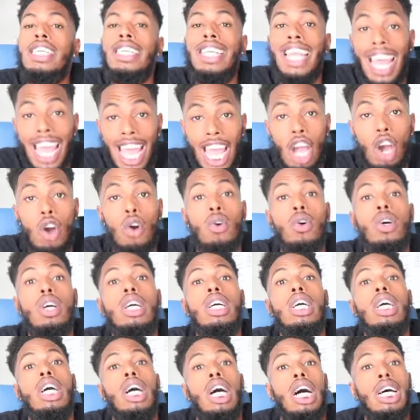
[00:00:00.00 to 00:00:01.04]
Now,
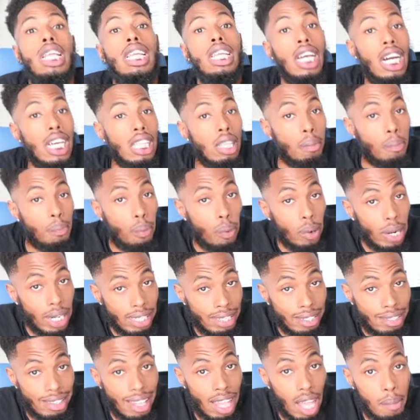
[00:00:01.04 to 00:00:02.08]
another
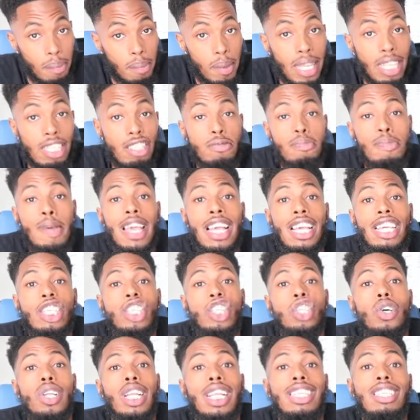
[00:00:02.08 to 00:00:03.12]
pre-step is making
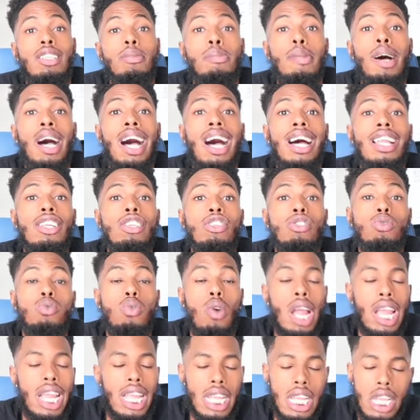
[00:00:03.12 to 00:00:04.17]
sure that your mind is
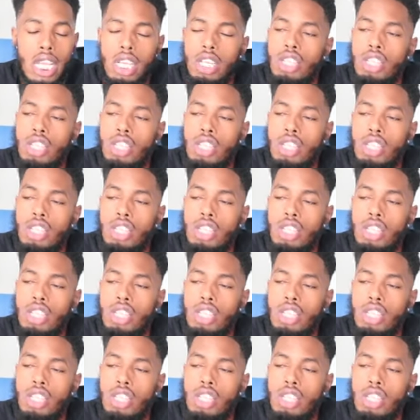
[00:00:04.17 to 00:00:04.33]
right.